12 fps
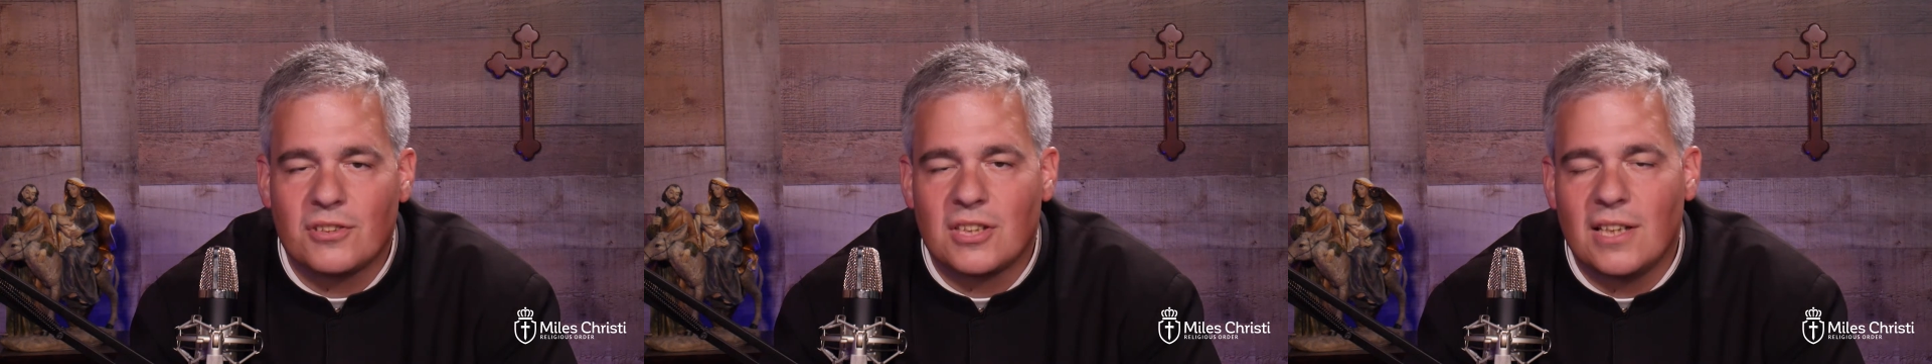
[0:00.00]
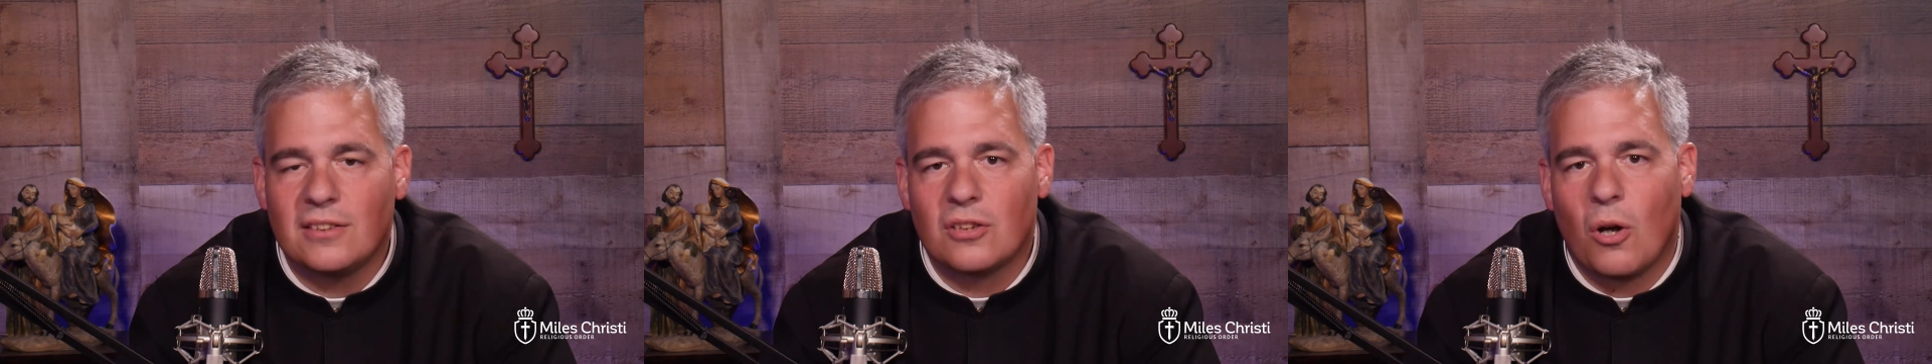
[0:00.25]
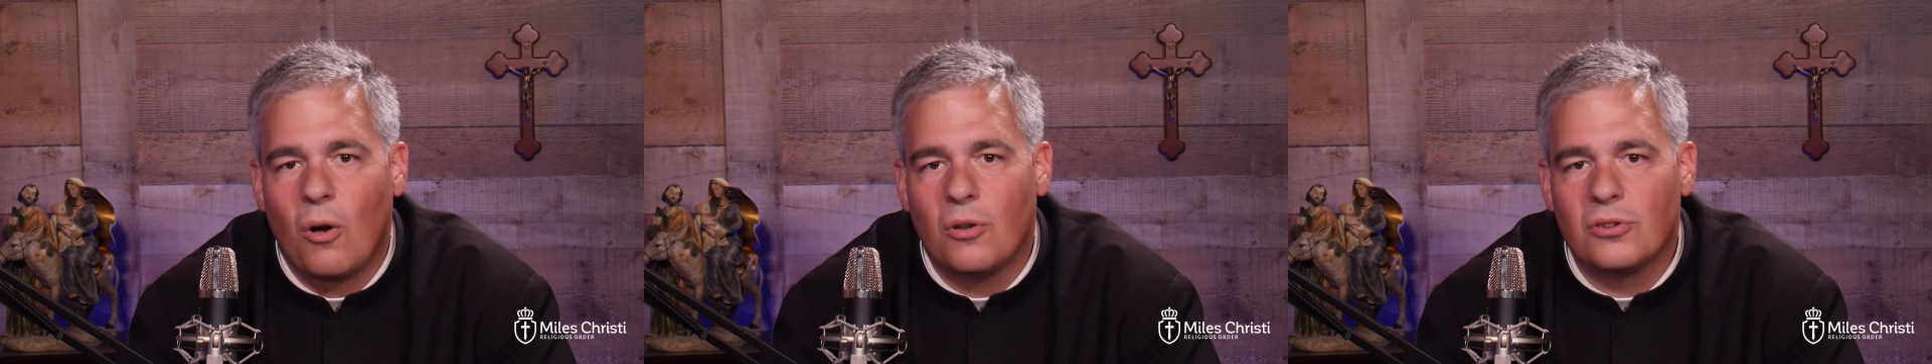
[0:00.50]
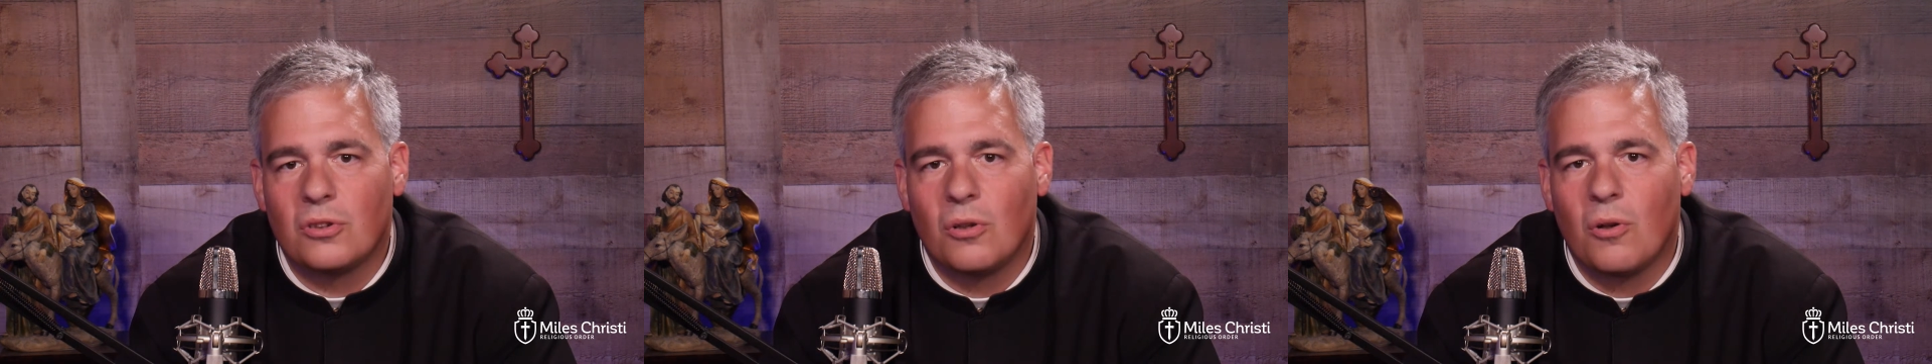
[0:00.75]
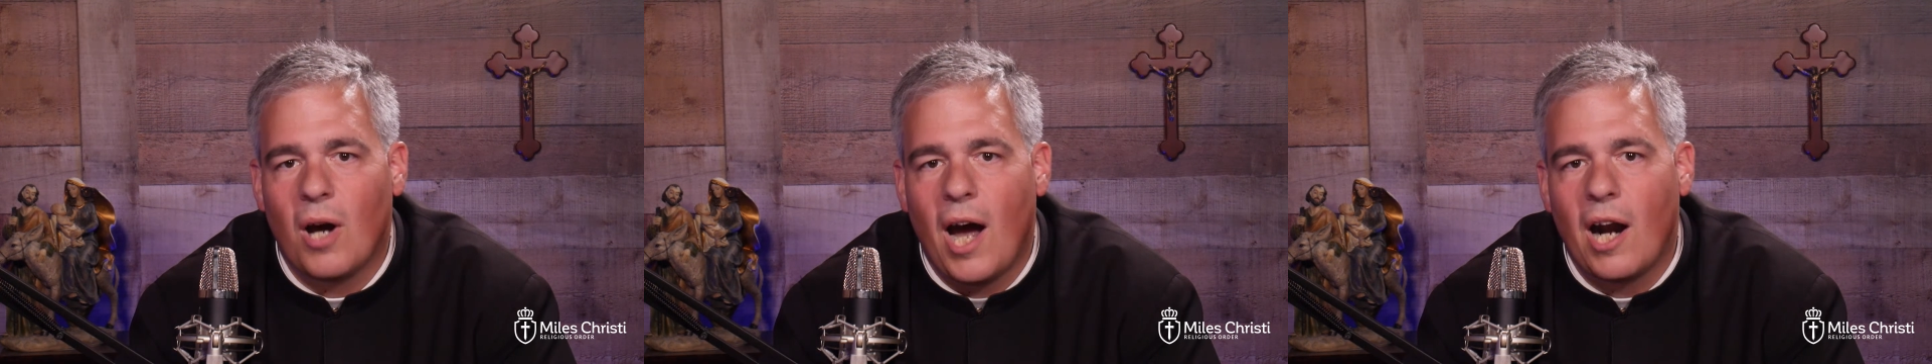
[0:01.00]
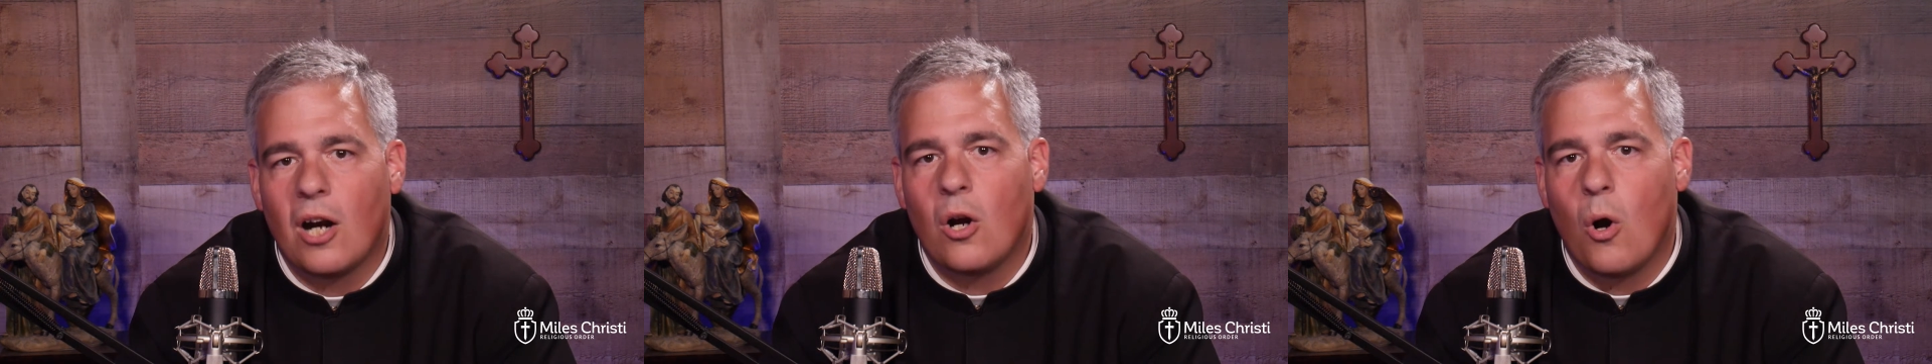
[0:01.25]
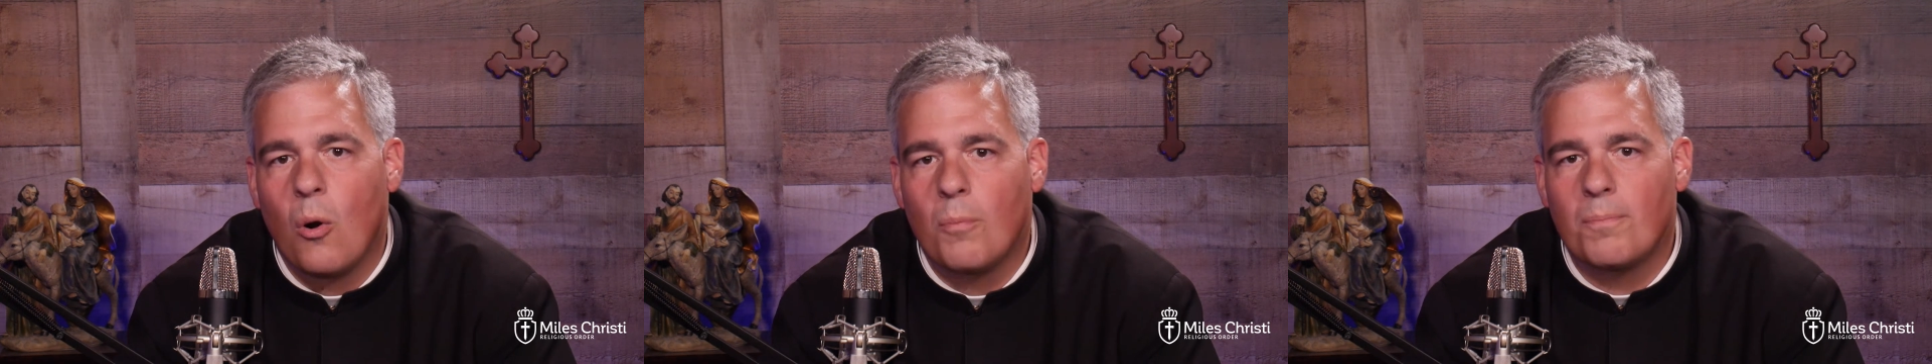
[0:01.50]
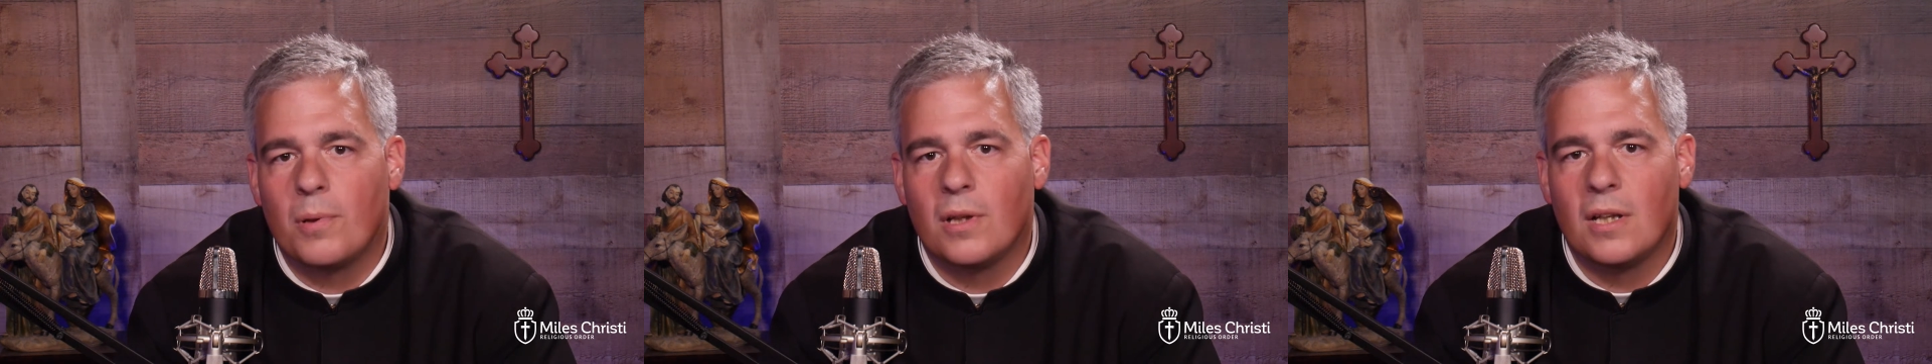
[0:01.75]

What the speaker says: she's also our hope.